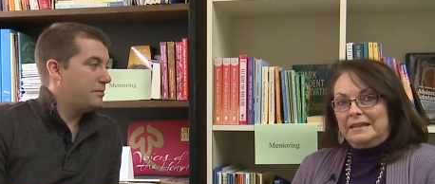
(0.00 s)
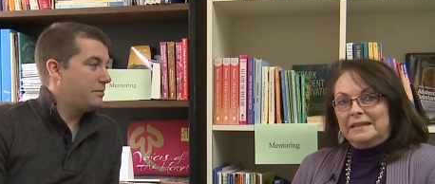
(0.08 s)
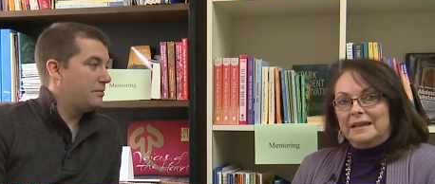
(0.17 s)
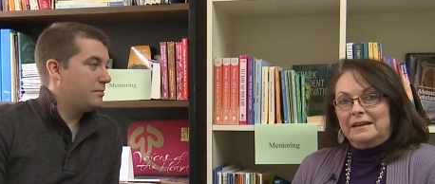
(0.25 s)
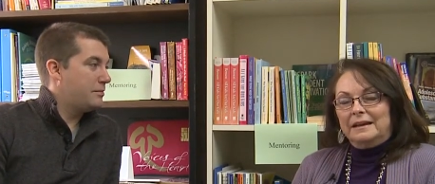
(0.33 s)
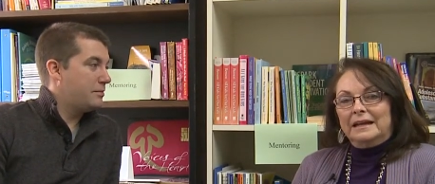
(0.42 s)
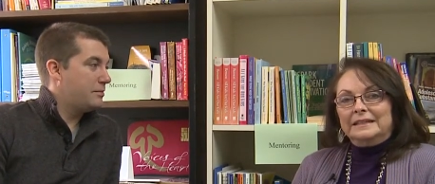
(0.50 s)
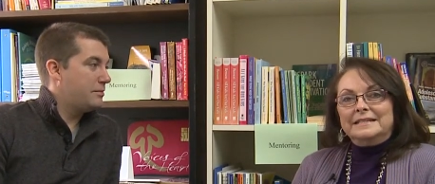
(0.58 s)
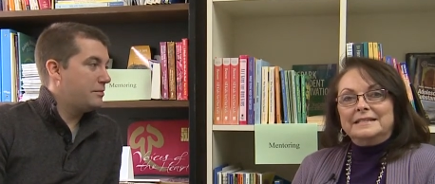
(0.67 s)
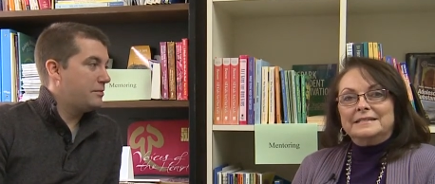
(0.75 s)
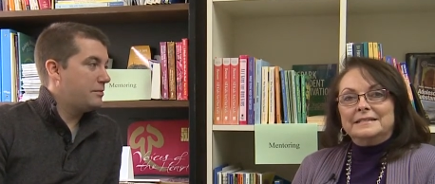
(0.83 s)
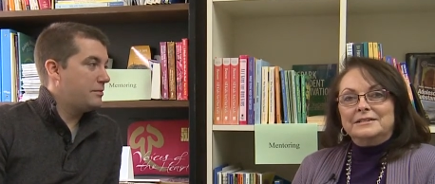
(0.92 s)
Speaker 1: at the Kent
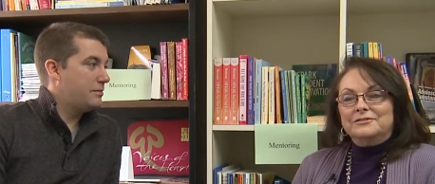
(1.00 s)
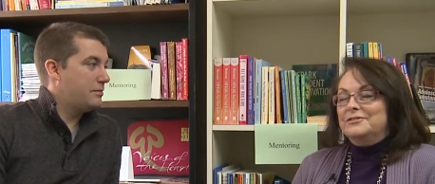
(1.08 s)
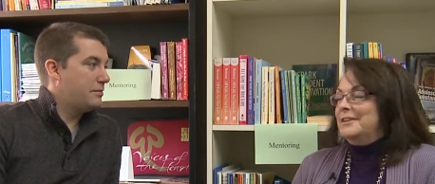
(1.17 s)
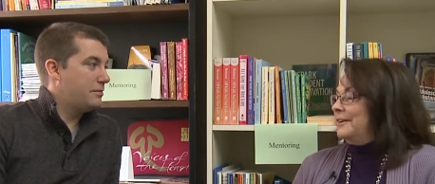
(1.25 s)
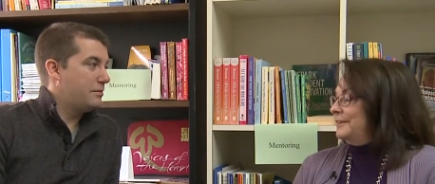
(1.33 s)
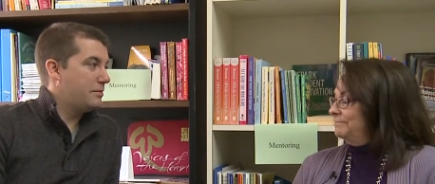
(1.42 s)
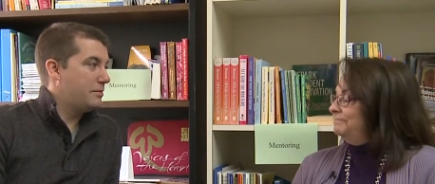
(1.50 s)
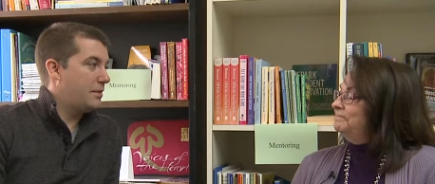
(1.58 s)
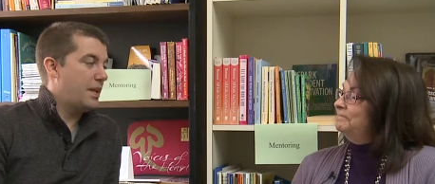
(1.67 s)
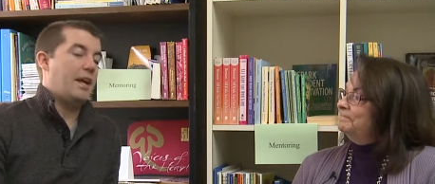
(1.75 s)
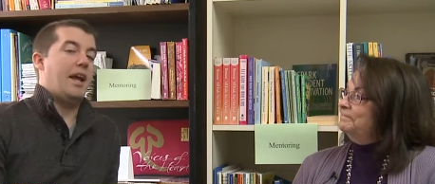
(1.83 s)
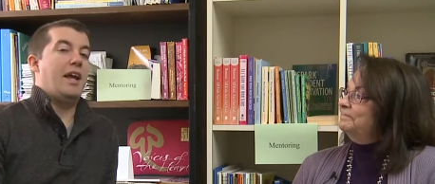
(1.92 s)
Island Senior Center.
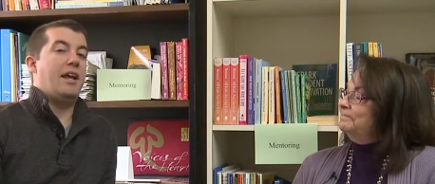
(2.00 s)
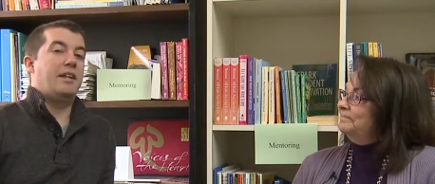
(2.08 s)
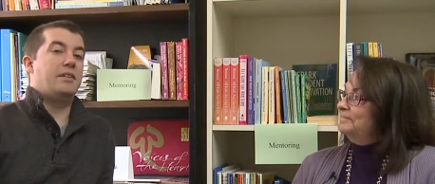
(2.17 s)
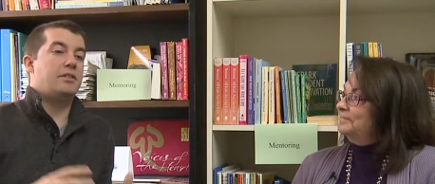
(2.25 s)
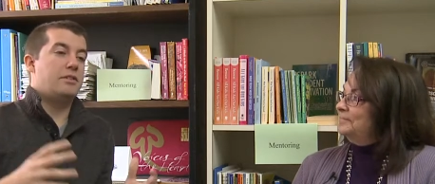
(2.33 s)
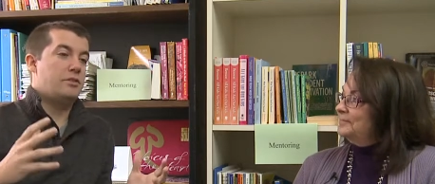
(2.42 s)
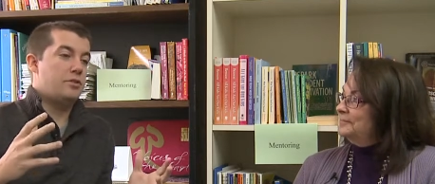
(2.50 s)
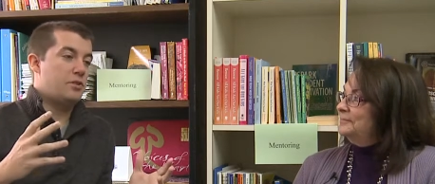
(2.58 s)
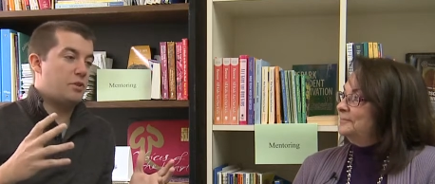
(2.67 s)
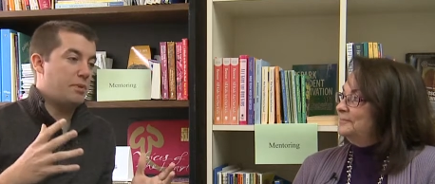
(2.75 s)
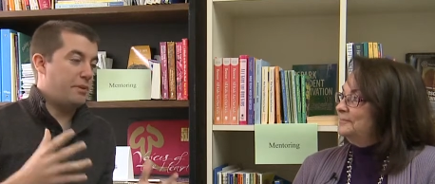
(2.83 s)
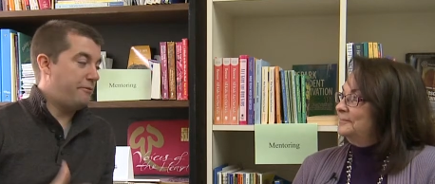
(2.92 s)
Speaker 2: And there's
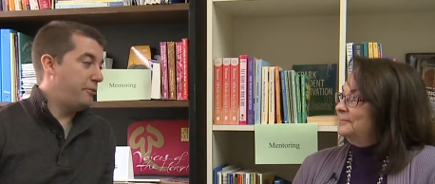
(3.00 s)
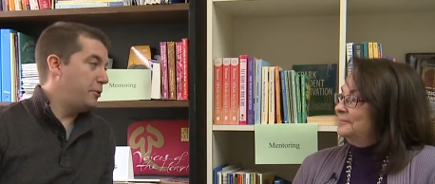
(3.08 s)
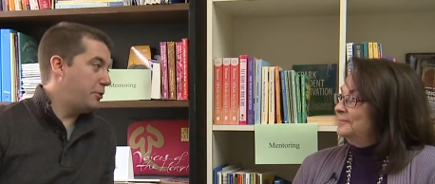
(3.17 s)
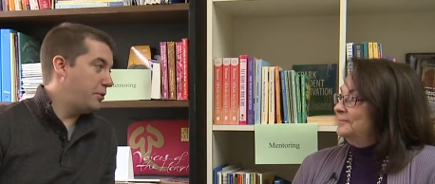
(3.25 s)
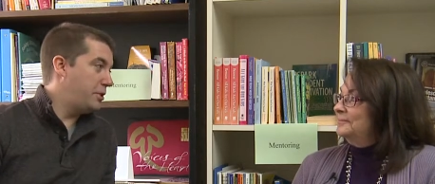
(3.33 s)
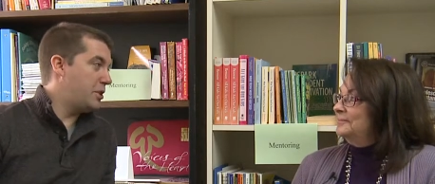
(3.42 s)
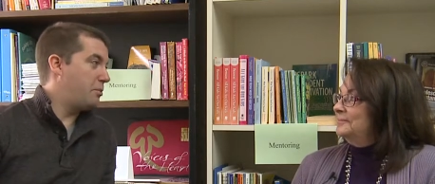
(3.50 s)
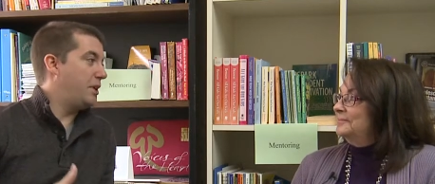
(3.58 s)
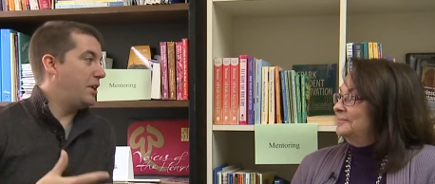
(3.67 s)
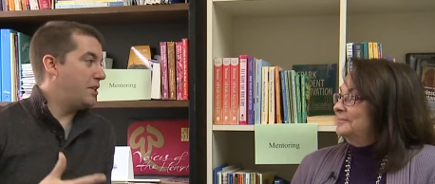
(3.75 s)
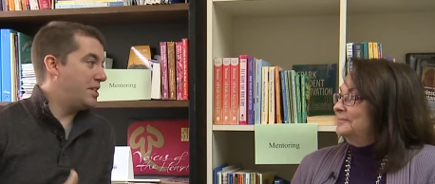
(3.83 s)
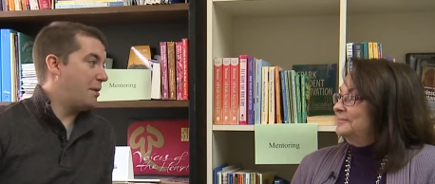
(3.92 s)
going to be food, there's going to be
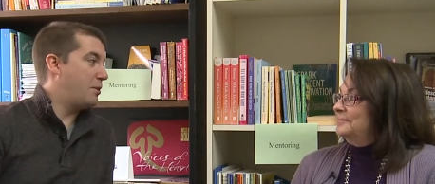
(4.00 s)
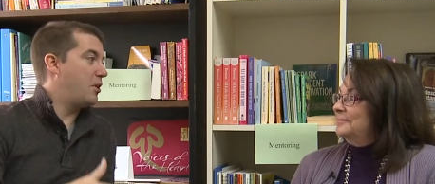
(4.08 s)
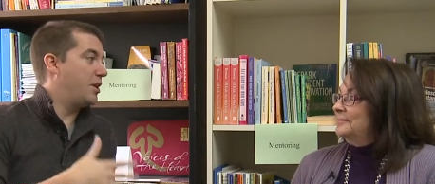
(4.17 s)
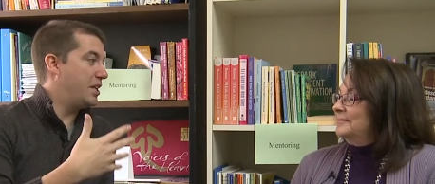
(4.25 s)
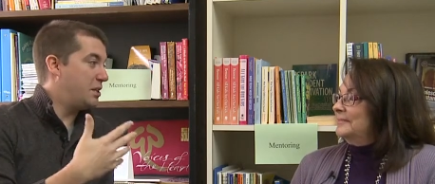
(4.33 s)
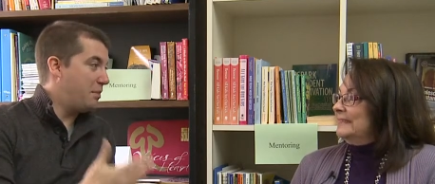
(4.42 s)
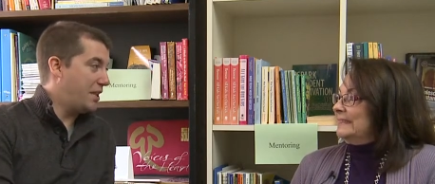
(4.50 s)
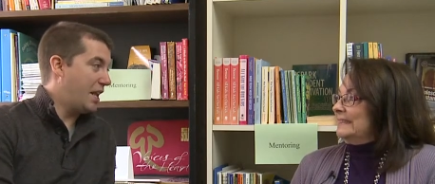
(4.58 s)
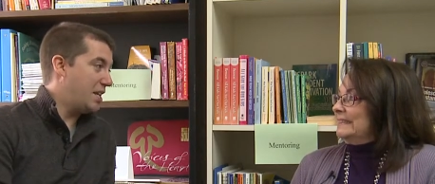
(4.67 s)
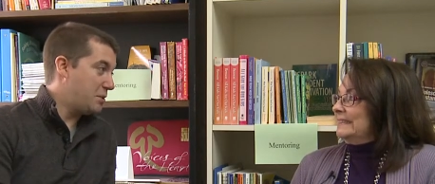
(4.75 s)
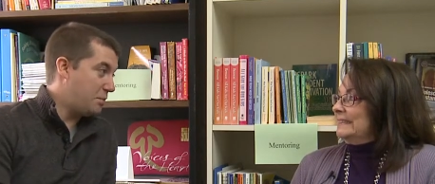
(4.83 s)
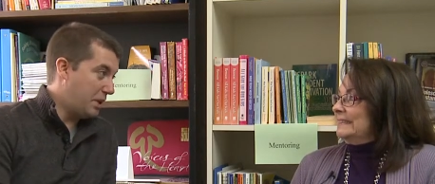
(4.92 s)
a good time, you're going to get to meet
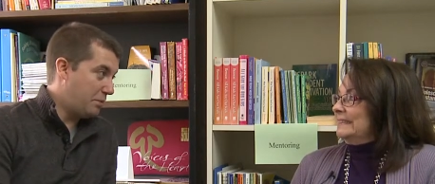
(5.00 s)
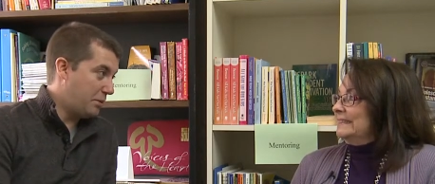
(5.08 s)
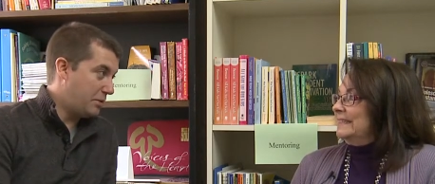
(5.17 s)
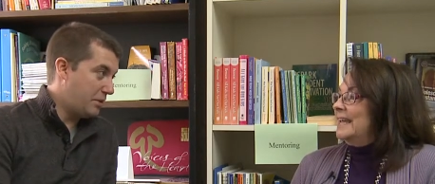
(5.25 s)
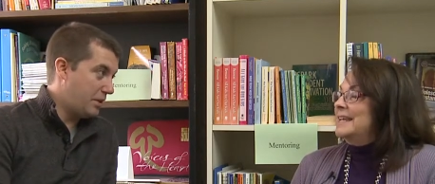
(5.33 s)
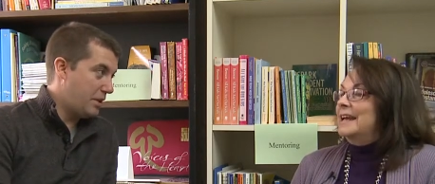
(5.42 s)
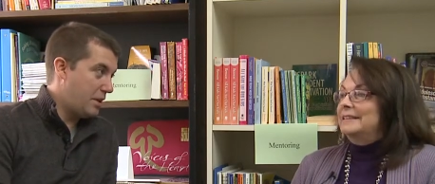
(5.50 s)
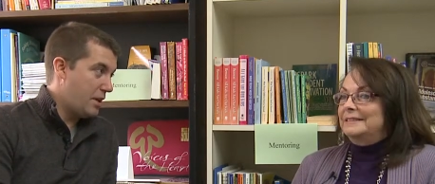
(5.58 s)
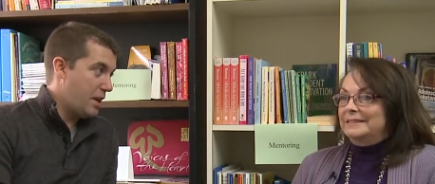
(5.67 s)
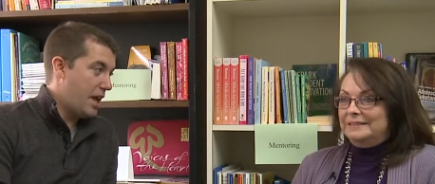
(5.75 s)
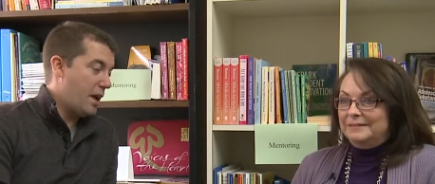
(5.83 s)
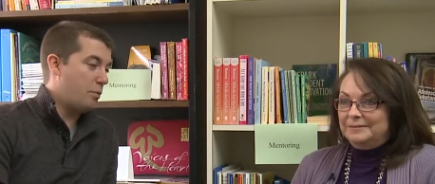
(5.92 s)
lots of people.
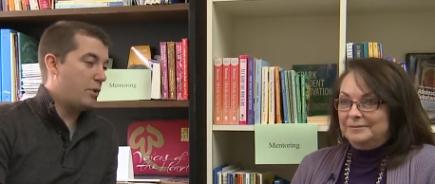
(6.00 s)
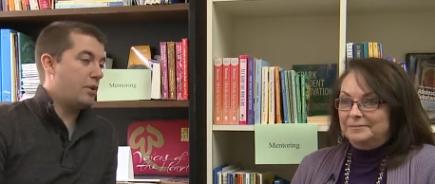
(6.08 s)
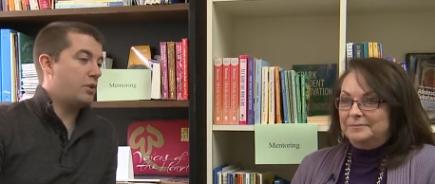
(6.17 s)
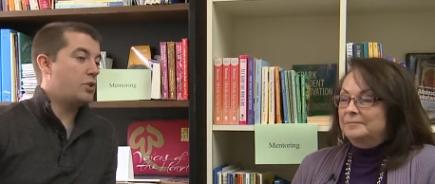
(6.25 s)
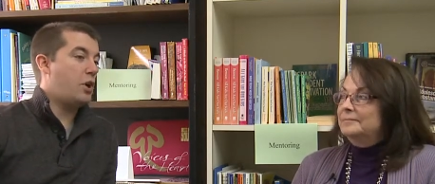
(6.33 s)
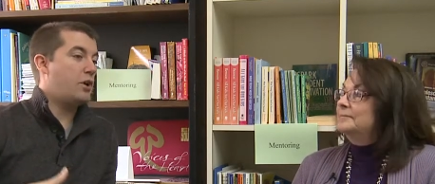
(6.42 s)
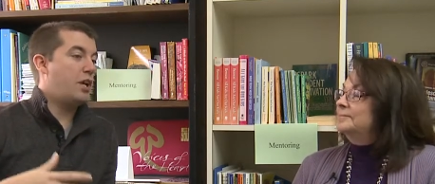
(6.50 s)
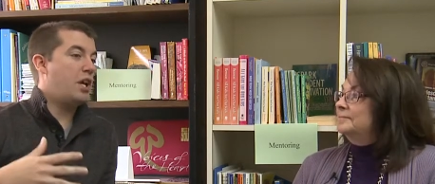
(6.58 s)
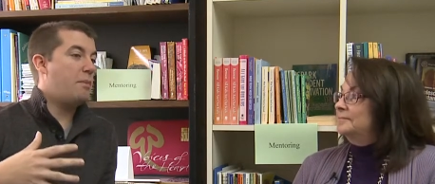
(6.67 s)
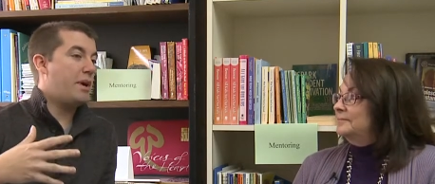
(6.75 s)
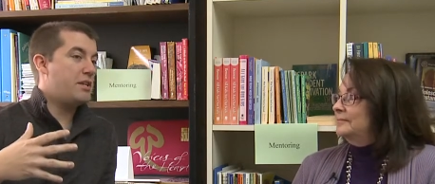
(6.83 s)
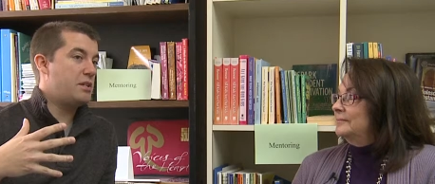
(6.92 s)
Yes. And we're talking
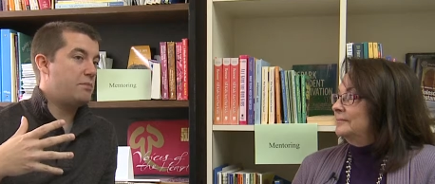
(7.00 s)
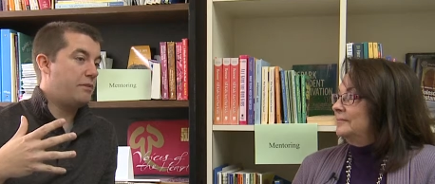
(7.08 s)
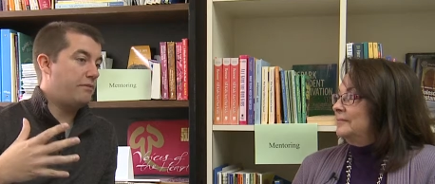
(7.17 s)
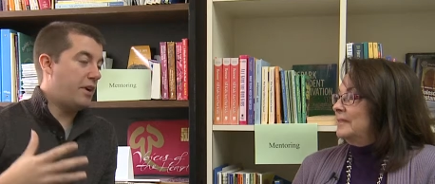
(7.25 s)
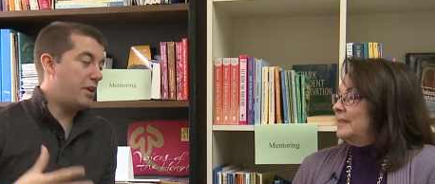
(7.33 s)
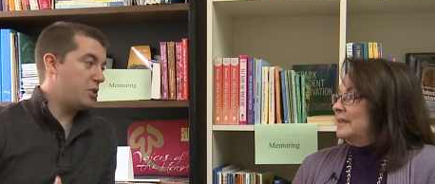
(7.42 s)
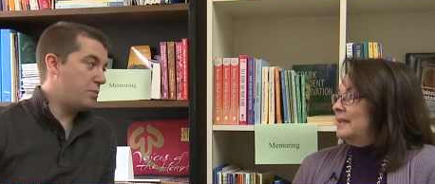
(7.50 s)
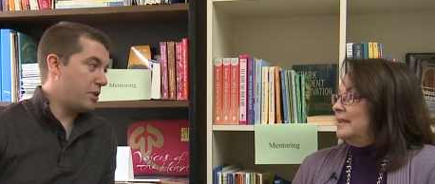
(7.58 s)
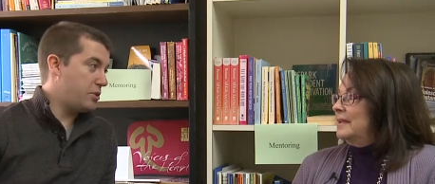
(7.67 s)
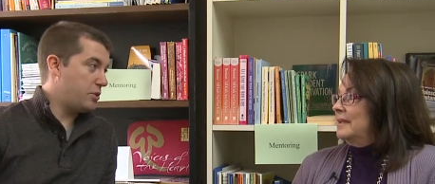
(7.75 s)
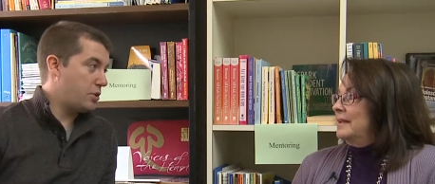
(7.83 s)
about something very special